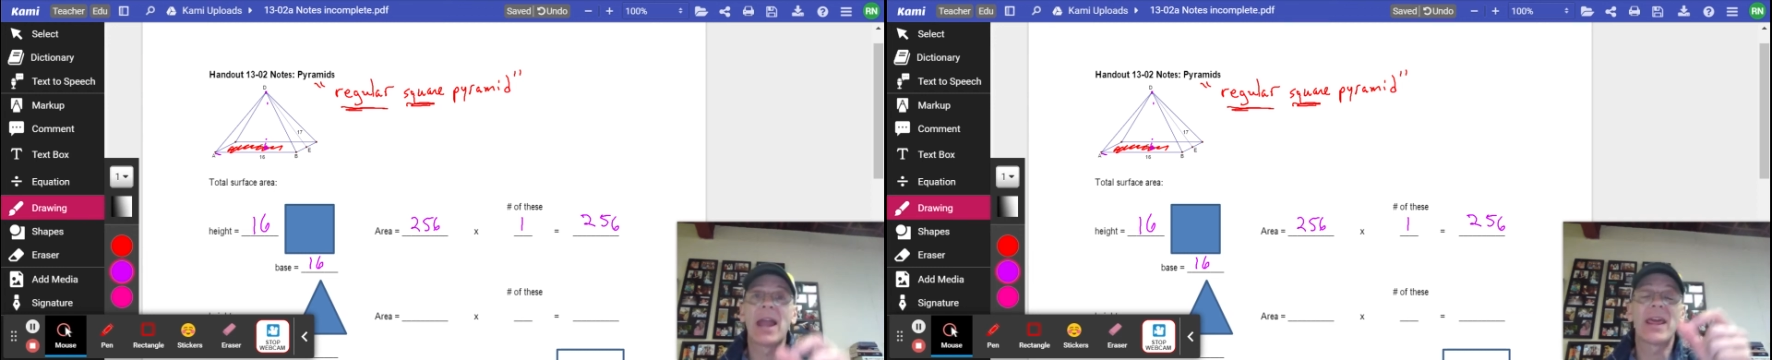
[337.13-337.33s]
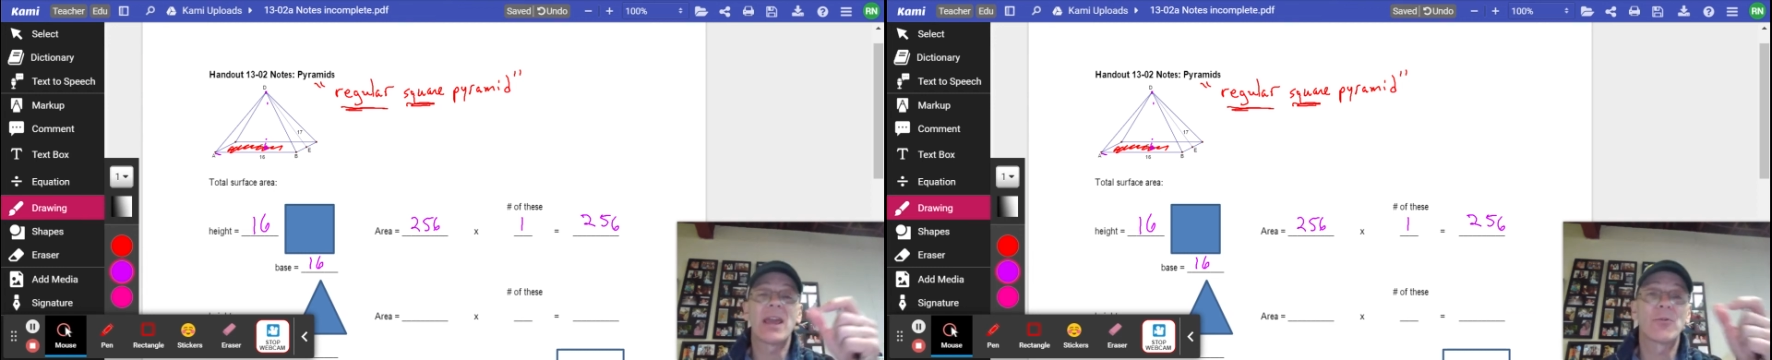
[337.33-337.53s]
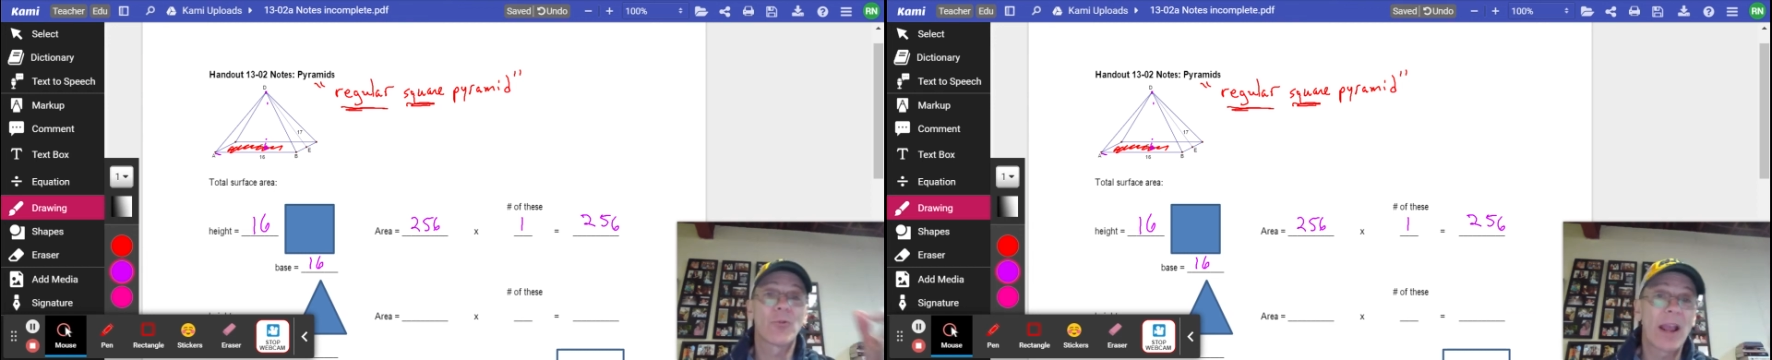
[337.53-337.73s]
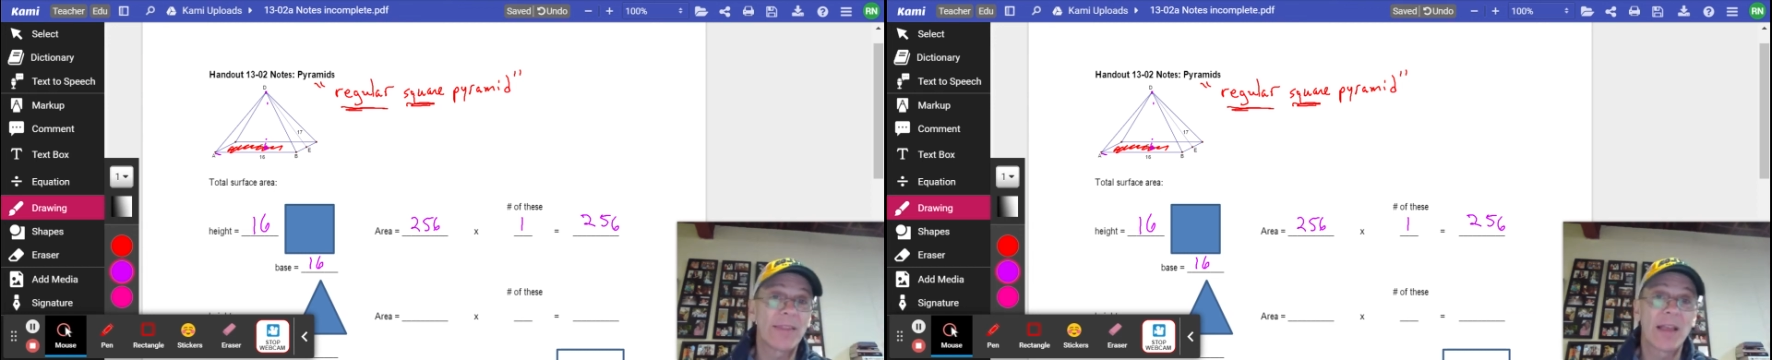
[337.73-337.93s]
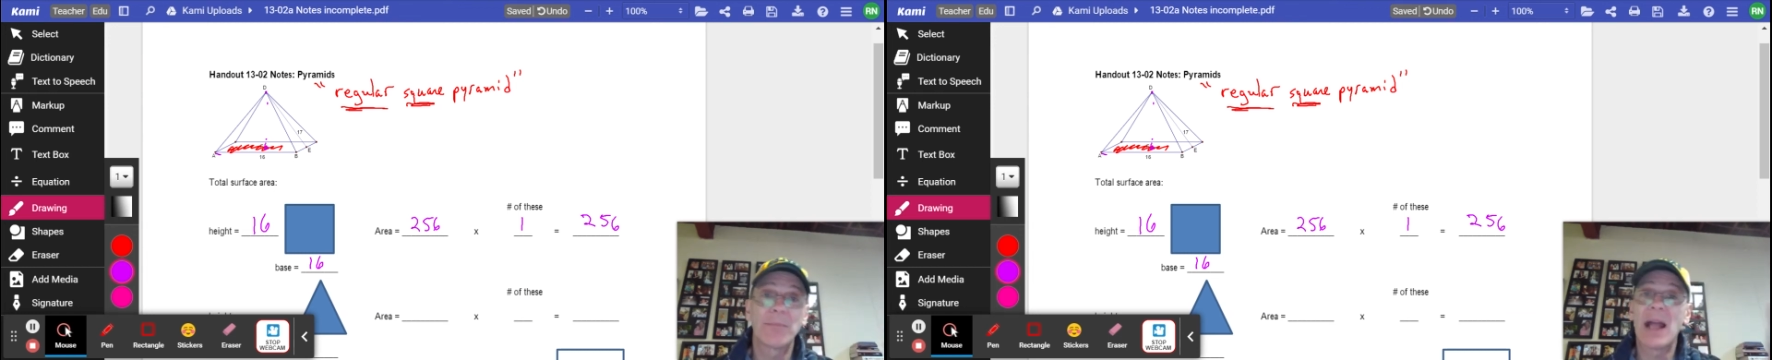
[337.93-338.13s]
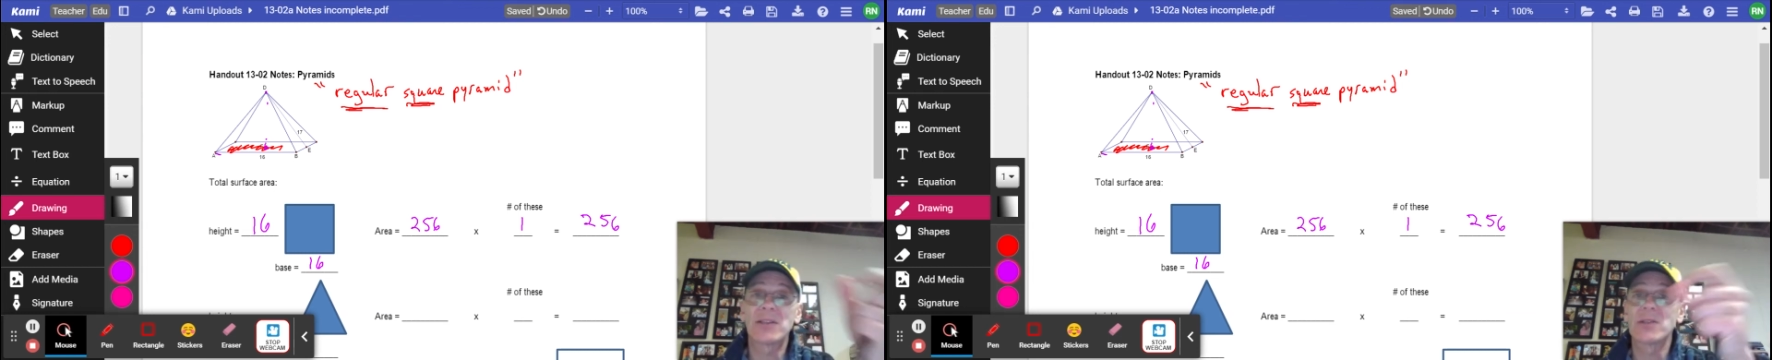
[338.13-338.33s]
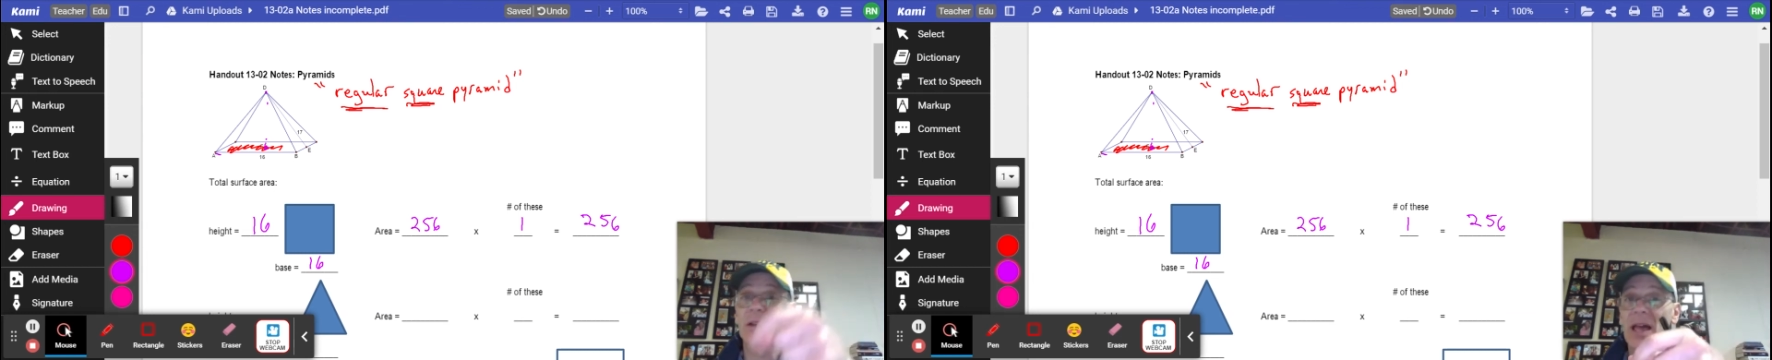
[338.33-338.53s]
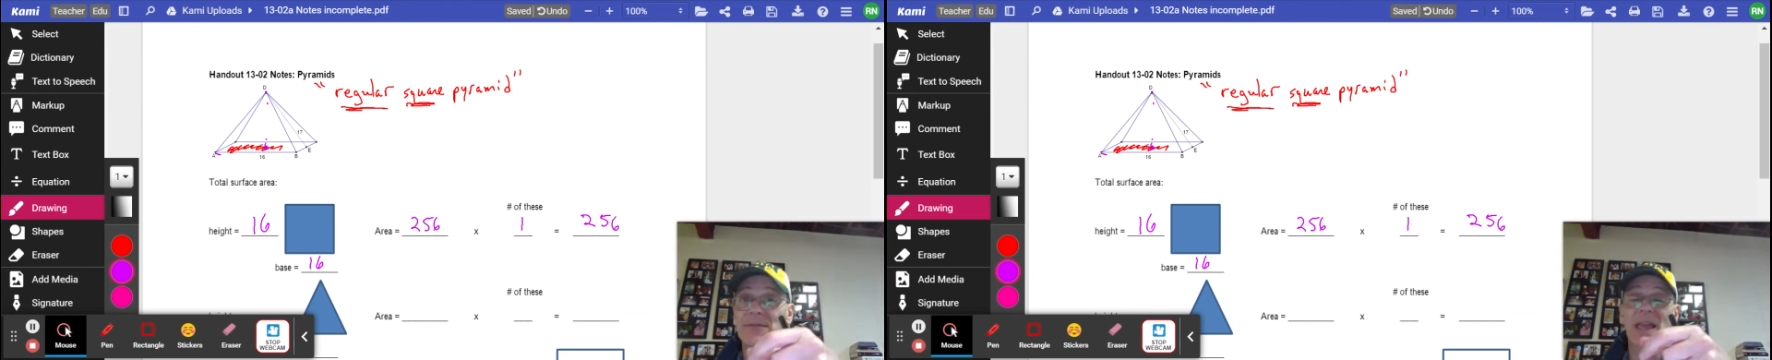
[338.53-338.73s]
and a right that matched the
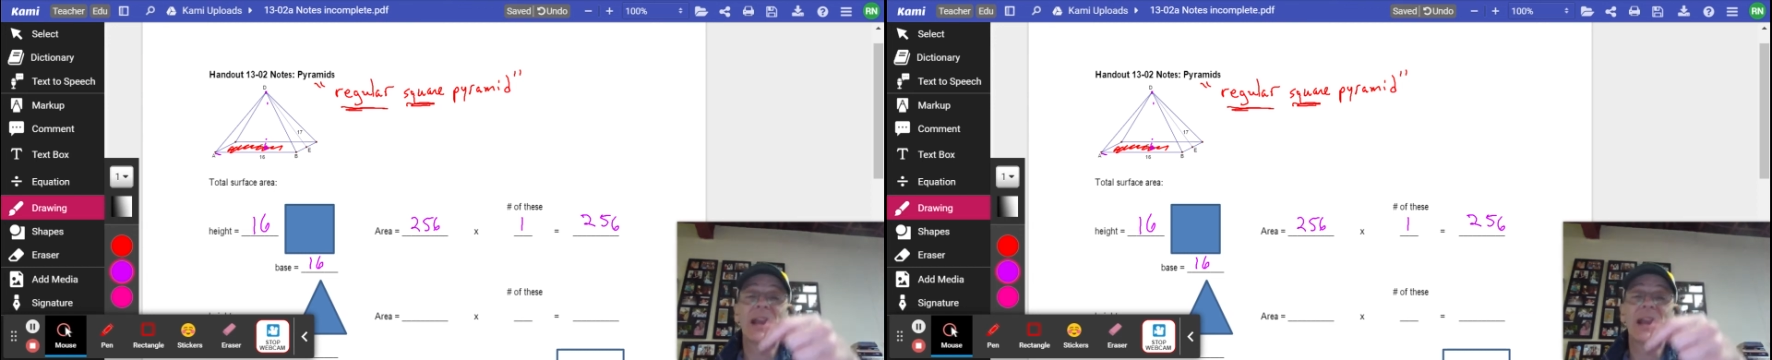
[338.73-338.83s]
left